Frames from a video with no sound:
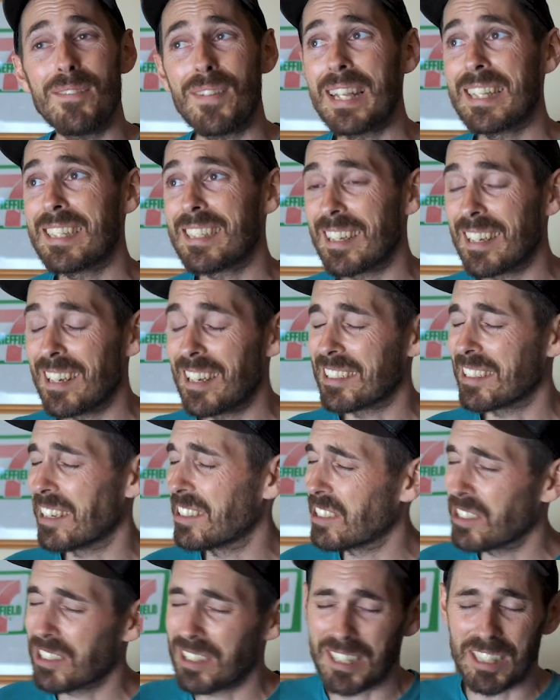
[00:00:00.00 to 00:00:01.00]
event at last. I
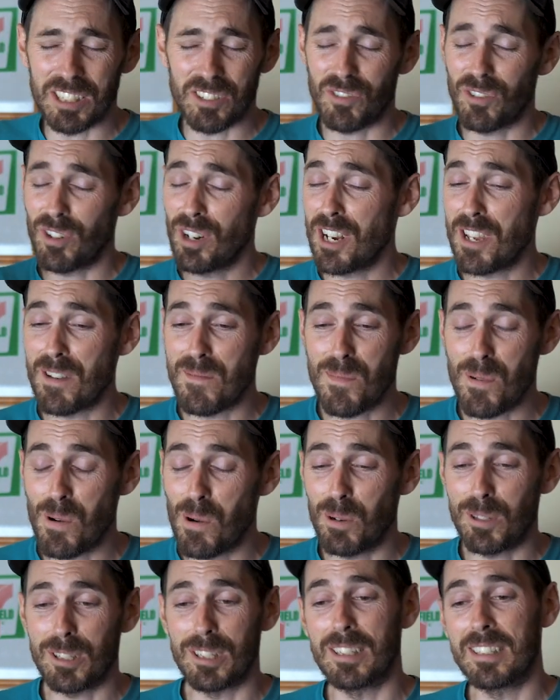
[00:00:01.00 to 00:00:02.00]
just think it's really
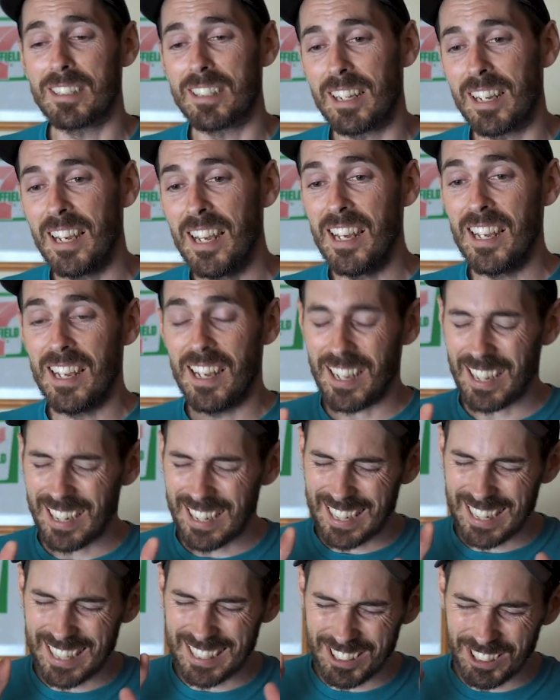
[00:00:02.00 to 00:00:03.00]
important to
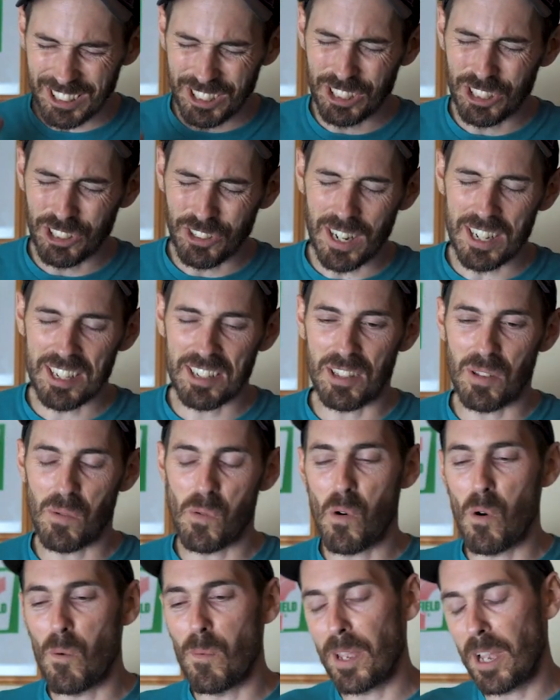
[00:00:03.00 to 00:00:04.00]
just stress the
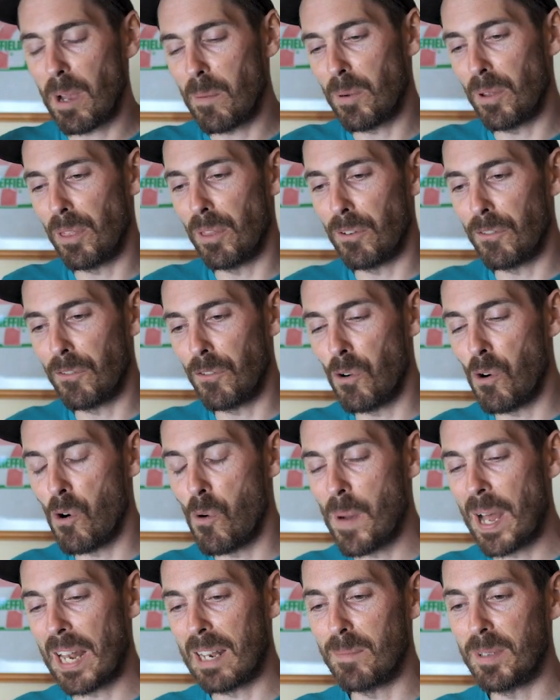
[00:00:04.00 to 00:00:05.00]
warming up and the
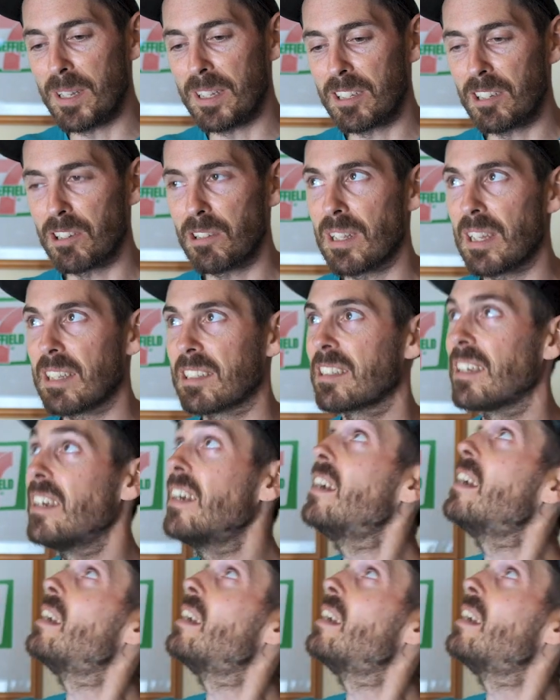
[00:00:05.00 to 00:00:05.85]
form element to this.